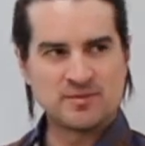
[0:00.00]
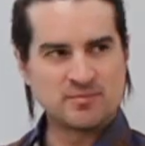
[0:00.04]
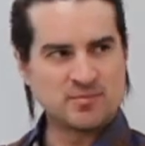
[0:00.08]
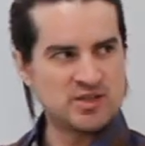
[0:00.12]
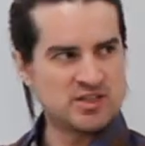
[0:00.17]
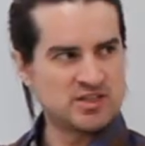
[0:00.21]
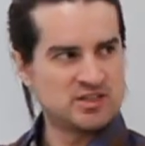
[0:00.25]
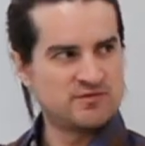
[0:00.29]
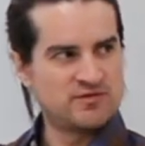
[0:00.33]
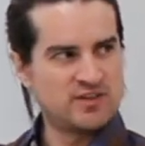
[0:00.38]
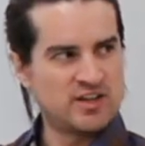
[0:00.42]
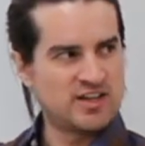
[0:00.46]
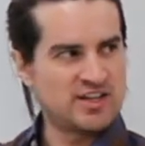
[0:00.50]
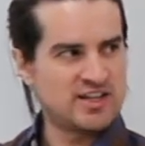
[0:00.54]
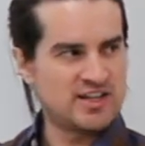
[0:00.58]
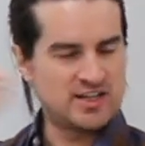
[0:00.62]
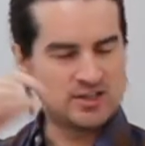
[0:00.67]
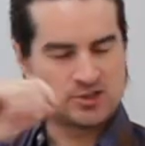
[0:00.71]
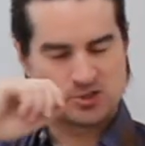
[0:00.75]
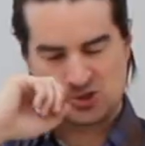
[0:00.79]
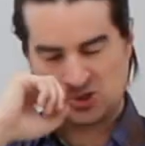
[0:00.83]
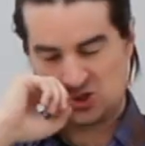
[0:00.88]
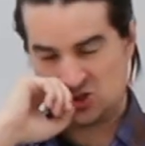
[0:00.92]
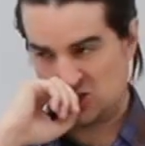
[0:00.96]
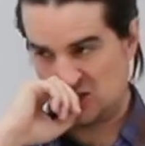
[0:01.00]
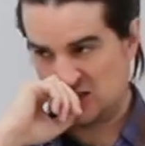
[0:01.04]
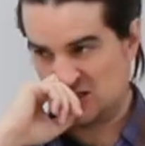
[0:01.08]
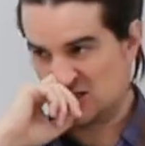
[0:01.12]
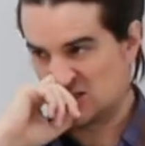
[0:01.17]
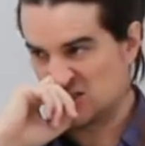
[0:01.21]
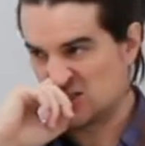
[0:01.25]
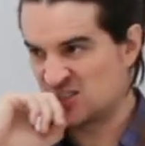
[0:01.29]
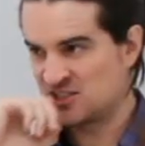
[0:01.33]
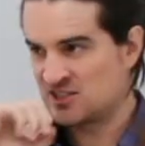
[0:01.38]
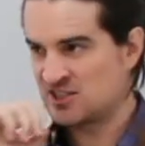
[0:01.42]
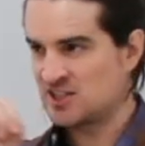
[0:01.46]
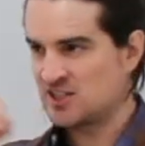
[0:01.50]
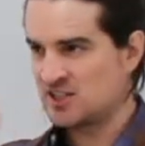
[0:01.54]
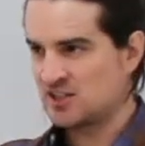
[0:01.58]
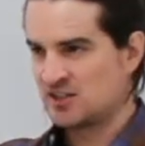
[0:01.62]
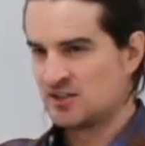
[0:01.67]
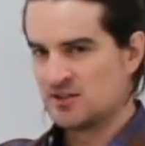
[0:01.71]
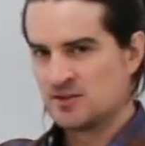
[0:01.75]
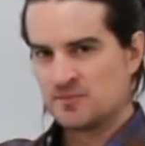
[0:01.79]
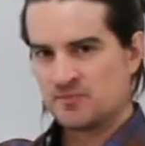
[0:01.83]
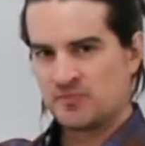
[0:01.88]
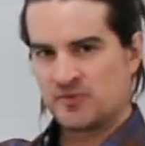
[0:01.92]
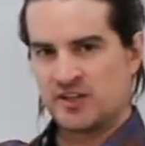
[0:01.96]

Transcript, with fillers: but it's very interesting to see